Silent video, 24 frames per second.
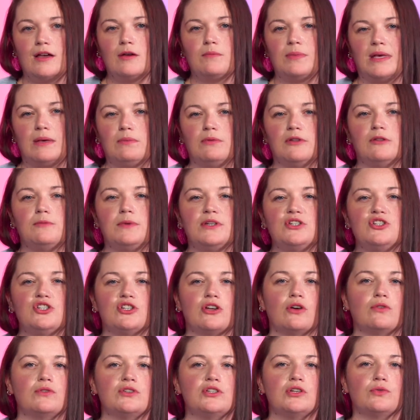People have been
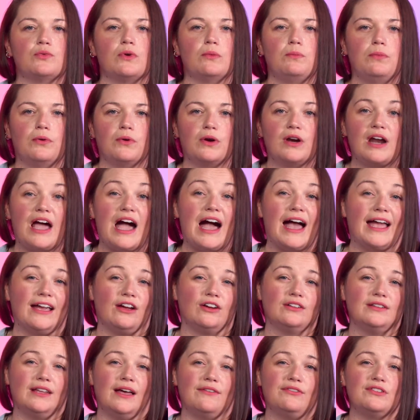shown to report
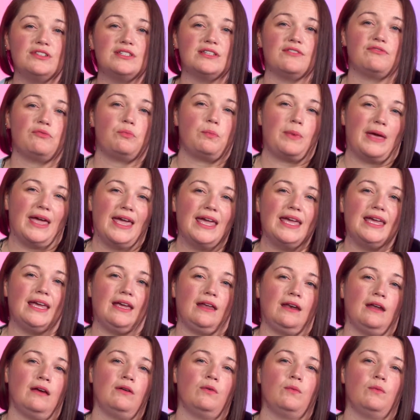higher levels of pain